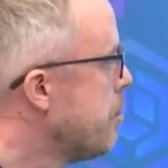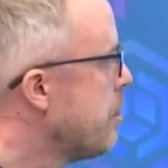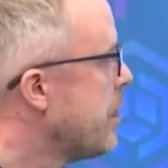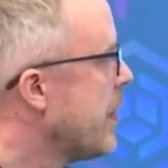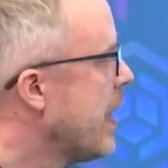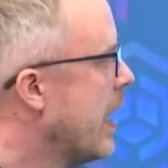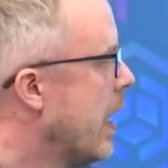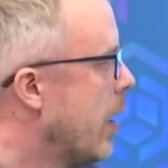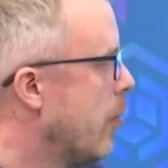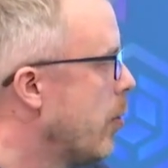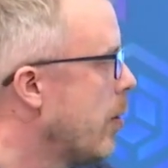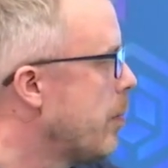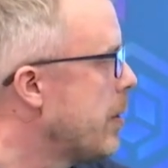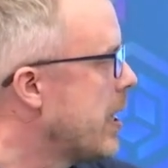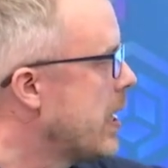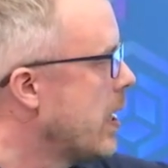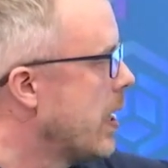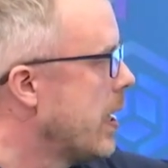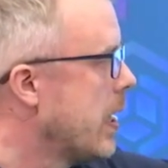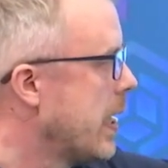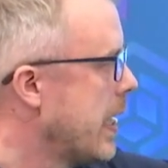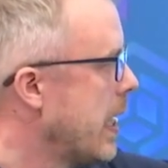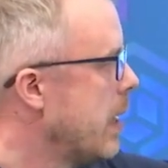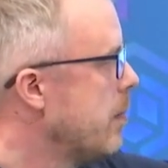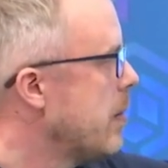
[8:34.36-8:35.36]
And what we
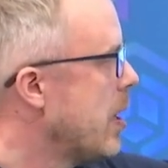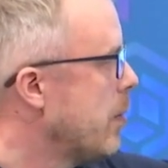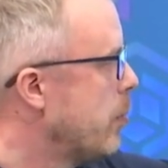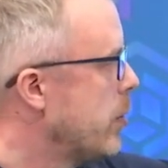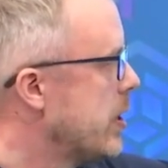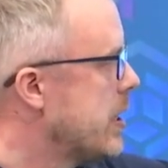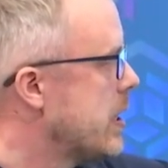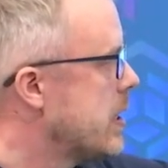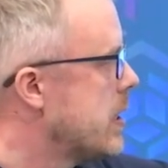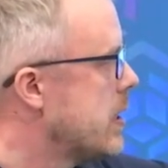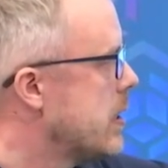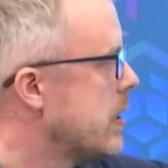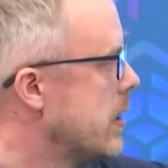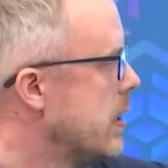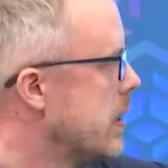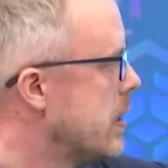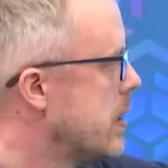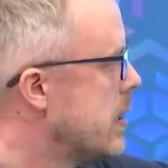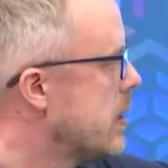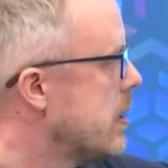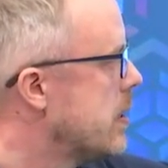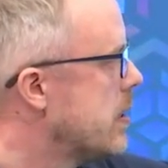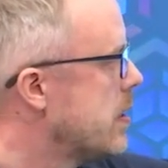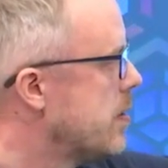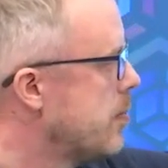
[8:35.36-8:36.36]
kind of came up with is it's
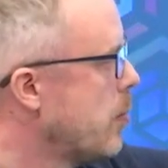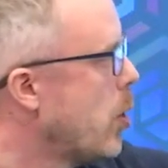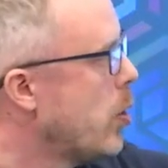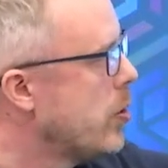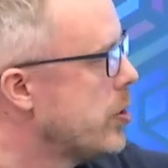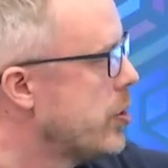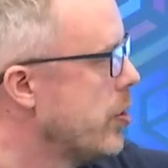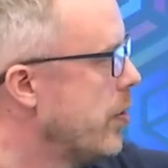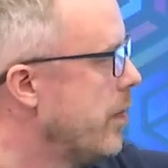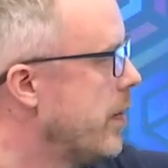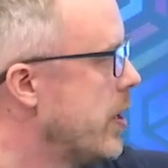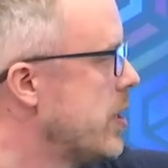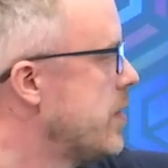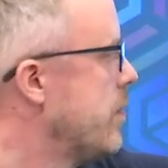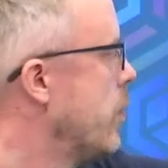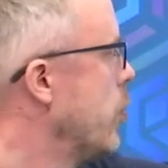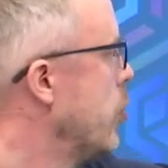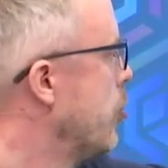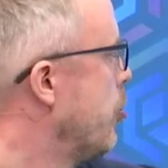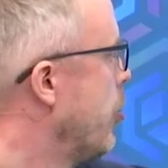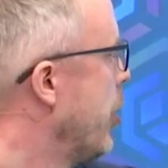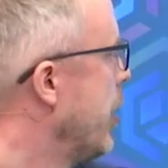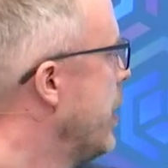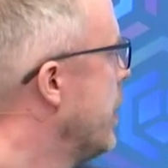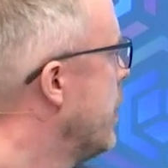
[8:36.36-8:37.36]
small serverless
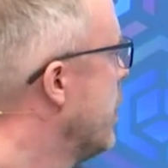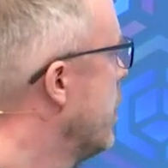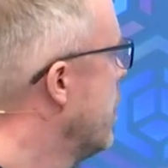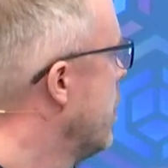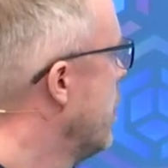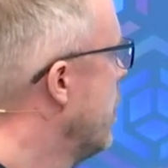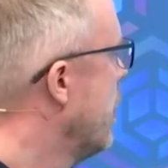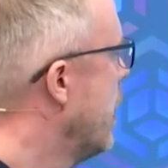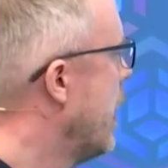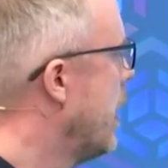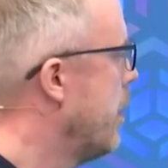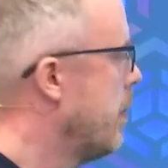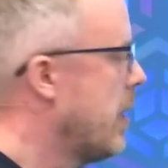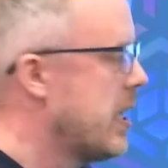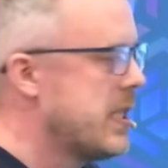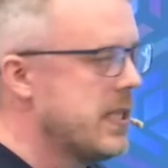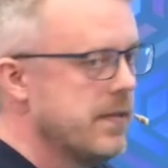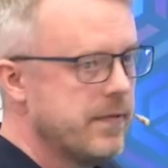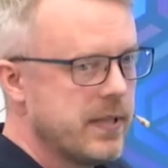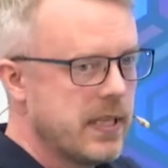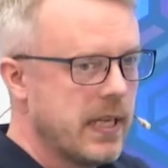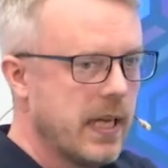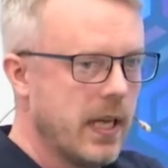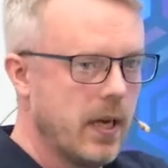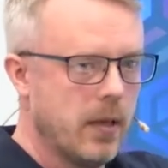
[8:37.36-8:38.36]
footprint and massive
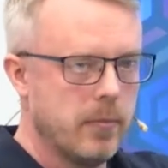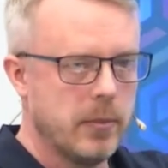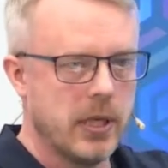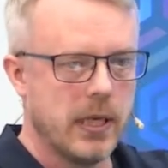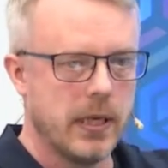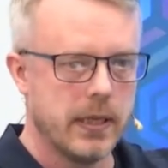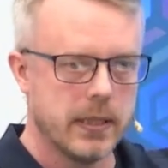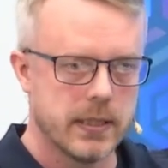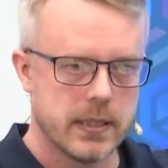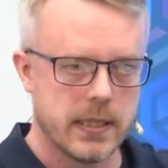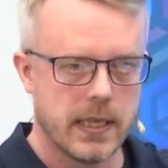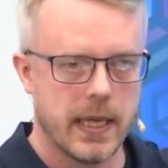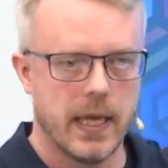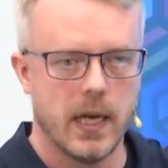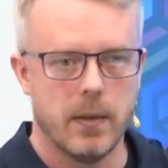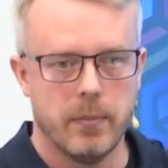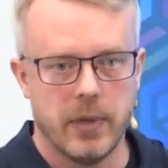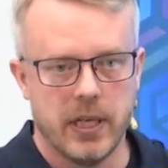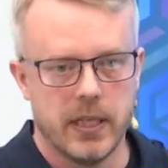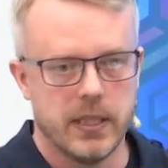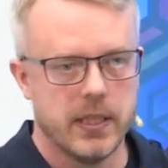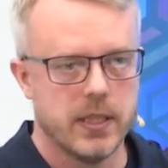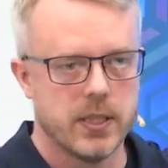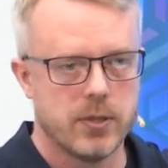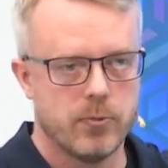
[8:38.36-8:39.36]

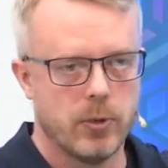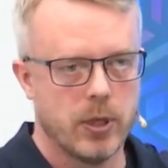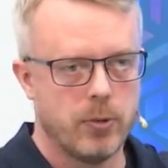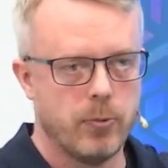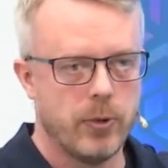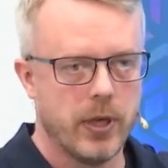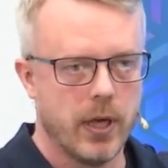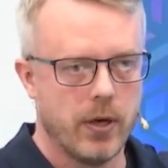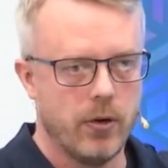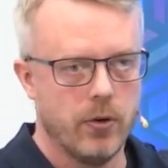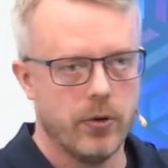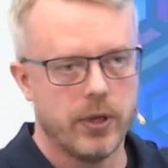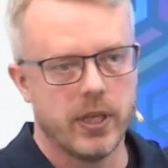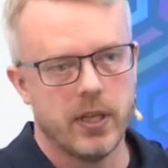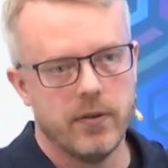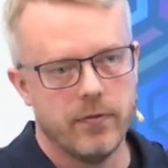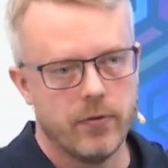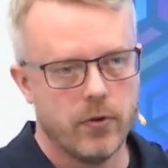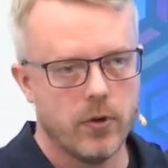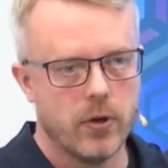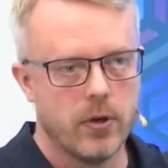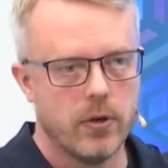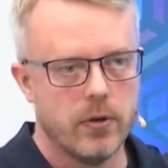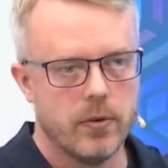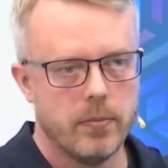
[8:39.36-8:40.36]
scalability is what we are looking
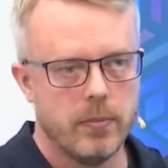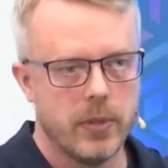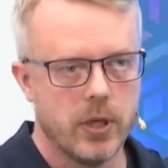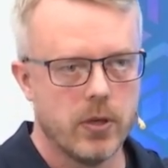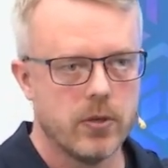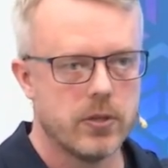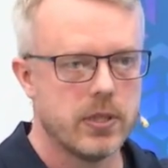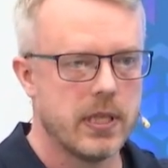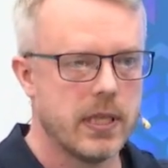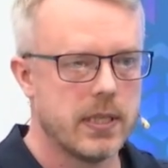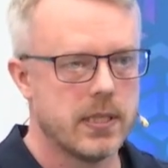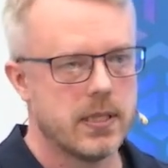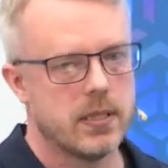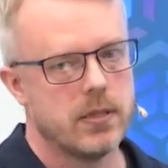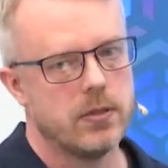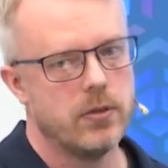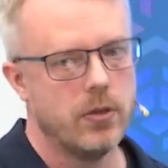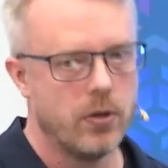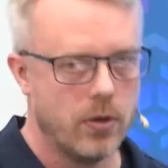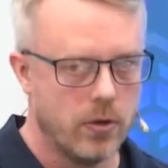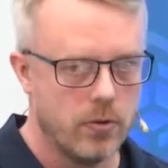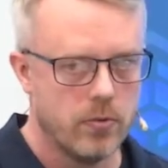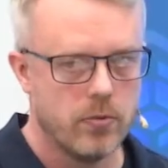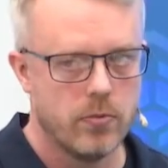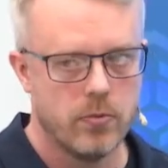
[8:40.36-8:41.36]
for, because that's
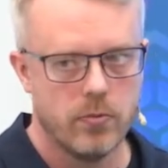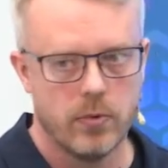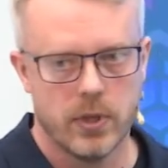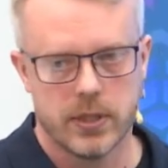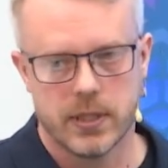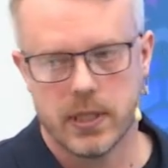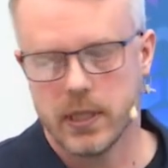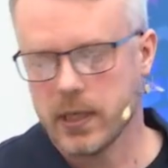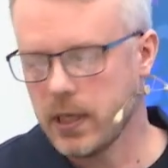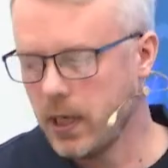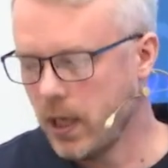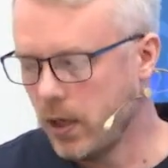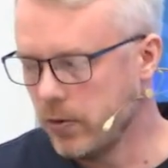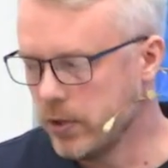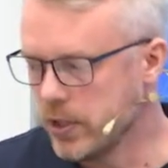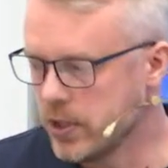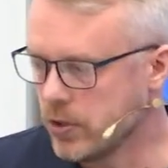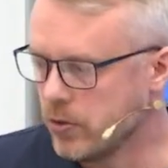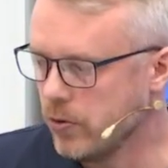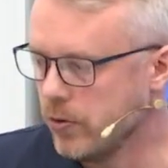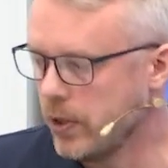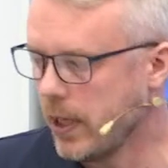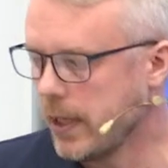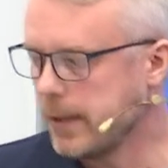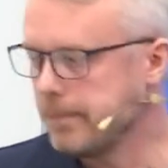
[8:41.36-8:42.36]
what the cloud is
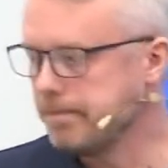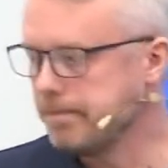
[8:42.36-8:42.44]
good at.